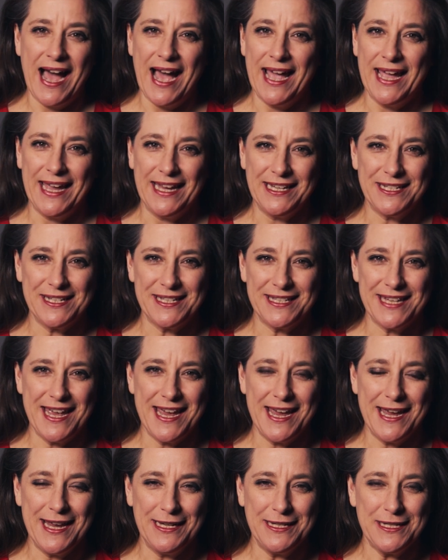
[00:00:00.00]
I hate to
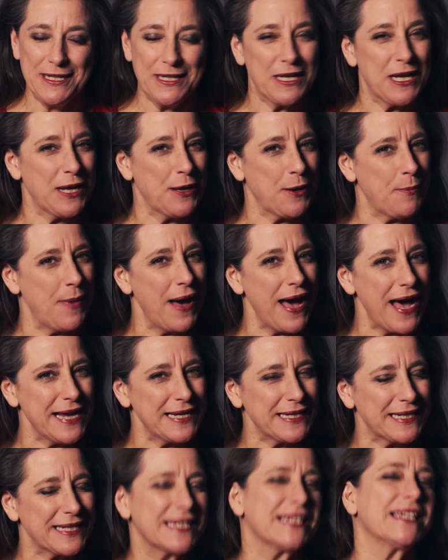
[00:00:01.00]
say it,
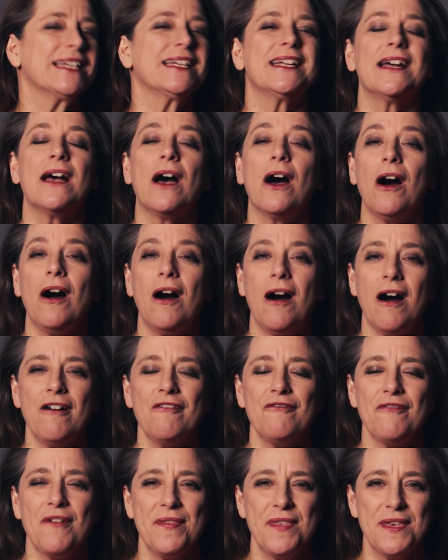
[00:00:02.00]
but
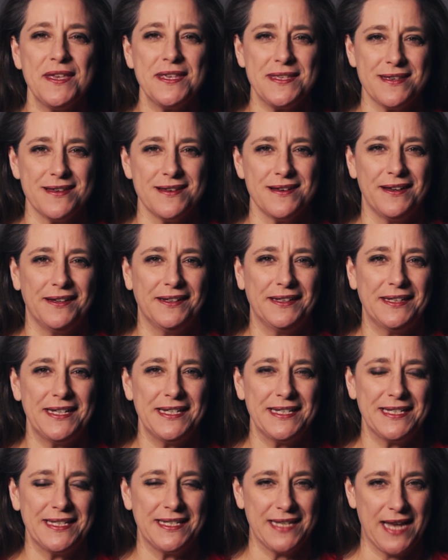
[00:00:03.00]
half the year
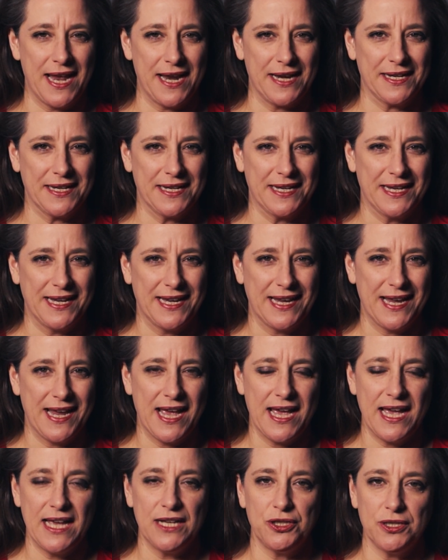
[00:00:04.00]
is done.
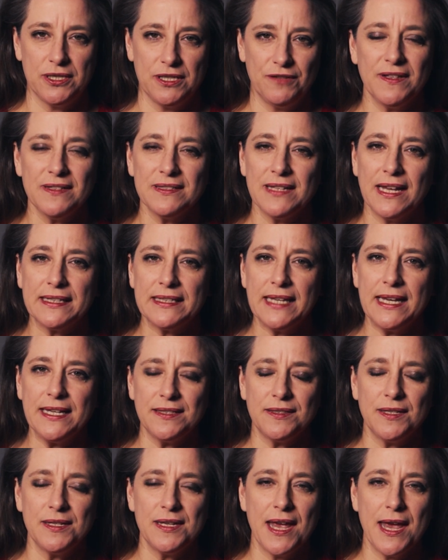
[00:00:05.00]
It just feels like
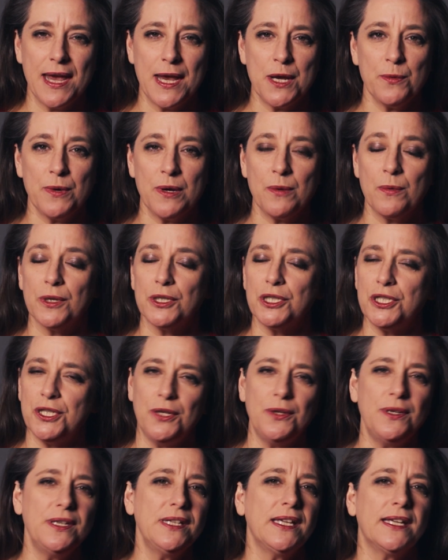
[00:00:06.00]
yesterday we were
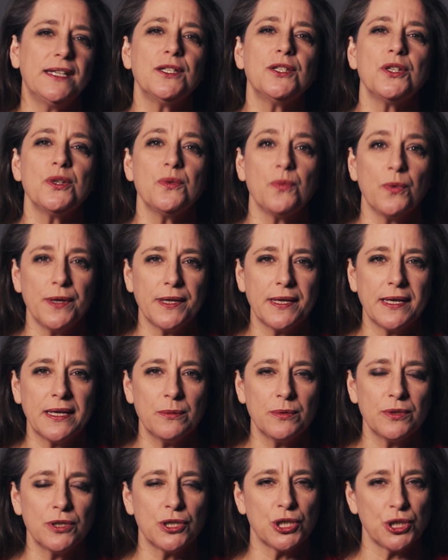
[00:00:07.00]
tuning into working
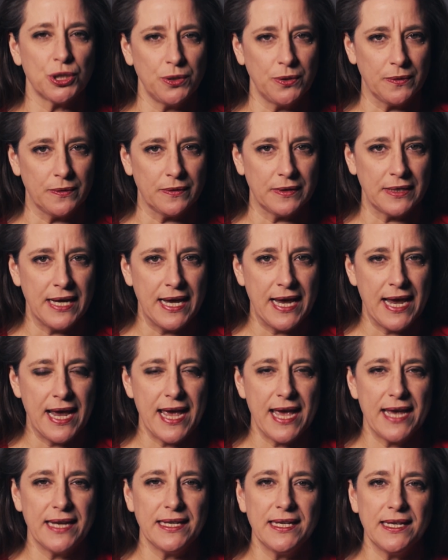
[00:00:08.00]
with June,
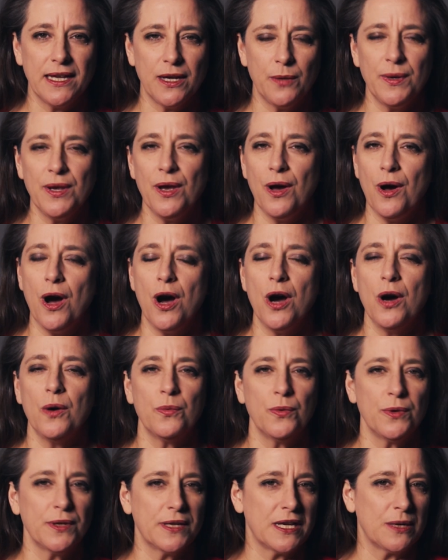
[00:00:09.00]
and here we are
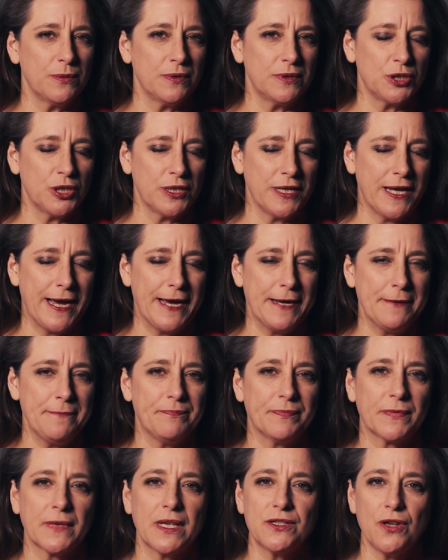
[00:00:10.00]
working with July.
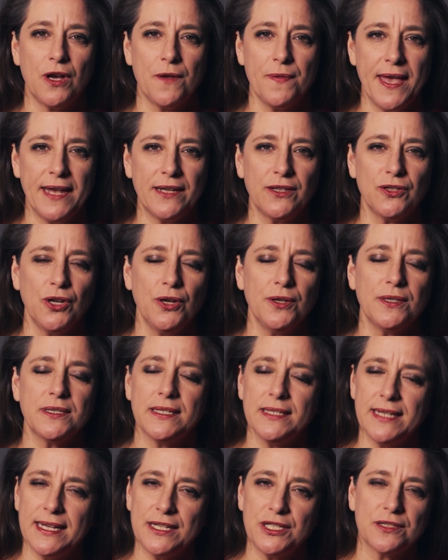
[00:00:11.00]
So on that note,
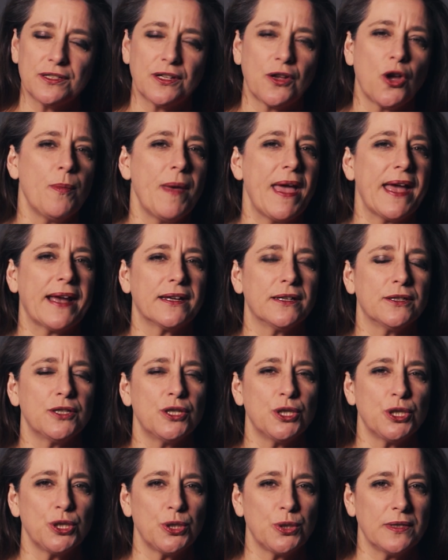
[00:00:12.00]
let's just go back to
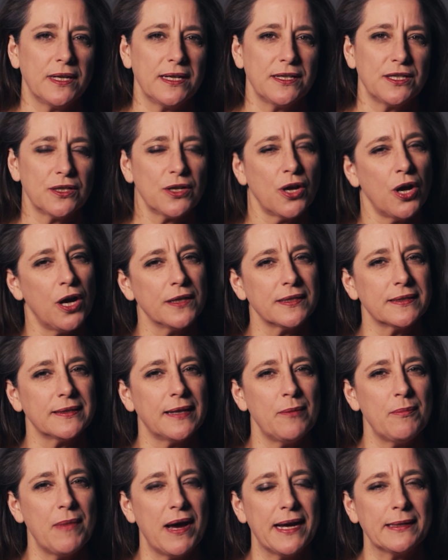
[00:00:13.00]
June. Let's cast our
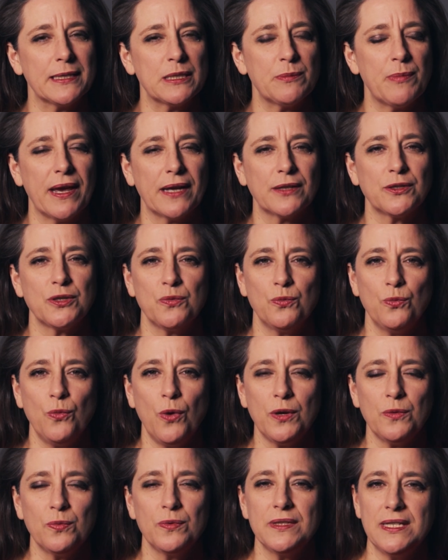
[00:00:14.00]
minds back to
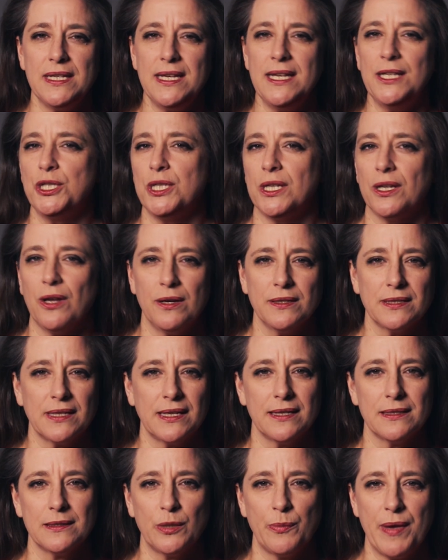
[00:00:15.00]
what was the I Ching asking
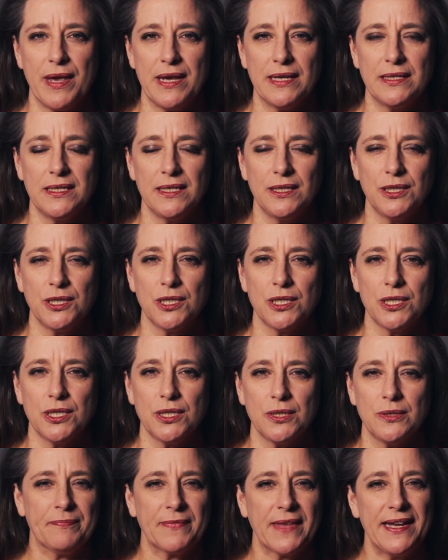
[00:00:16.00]
us to pay attention
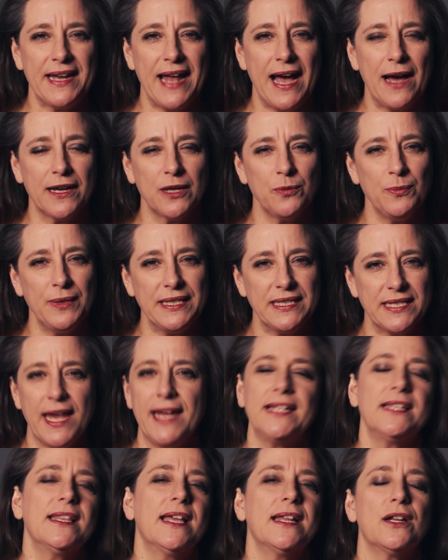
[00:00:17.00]
to, and how can we
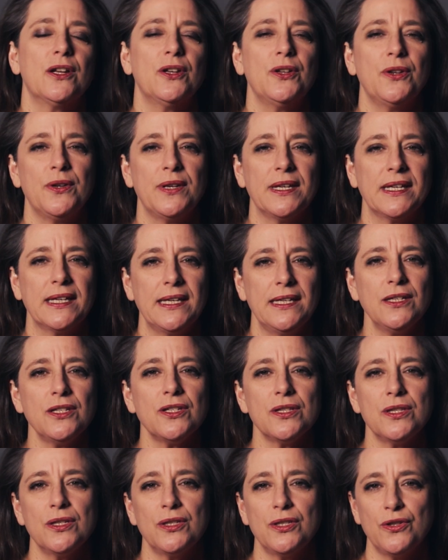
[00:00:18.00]
take that learning
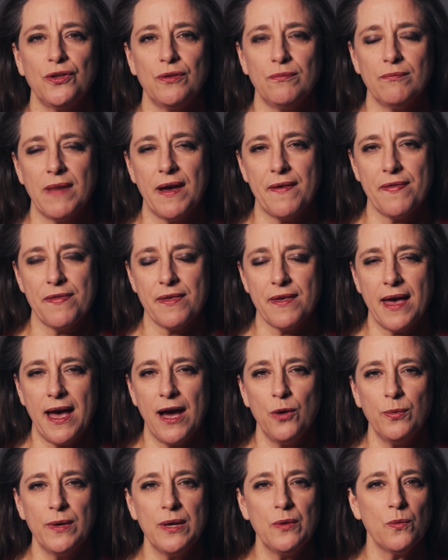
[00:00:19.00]
into the new month,
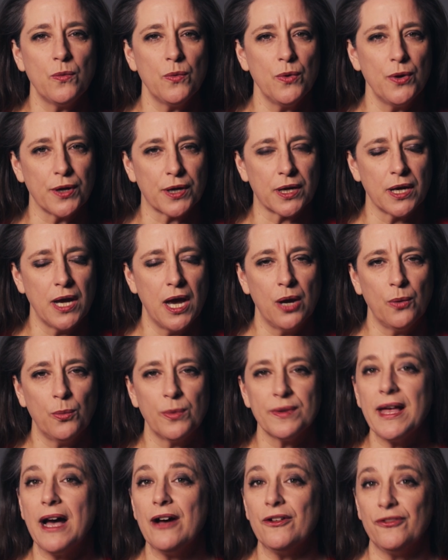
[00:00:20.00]
how we work
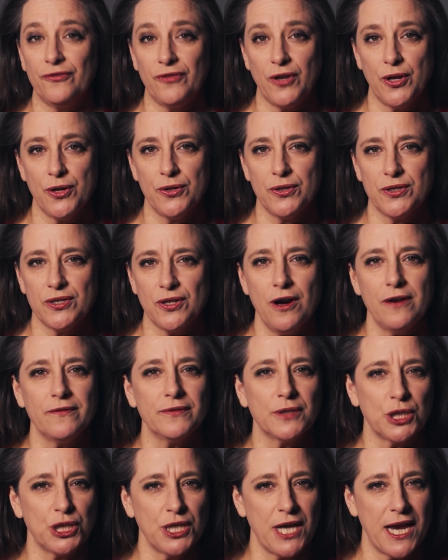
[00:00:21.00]
with our flows of
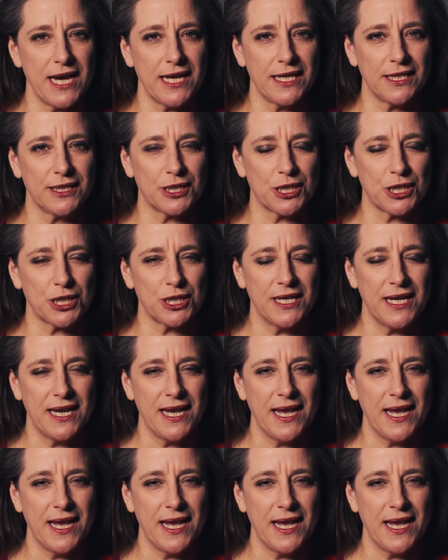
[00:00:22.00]
change.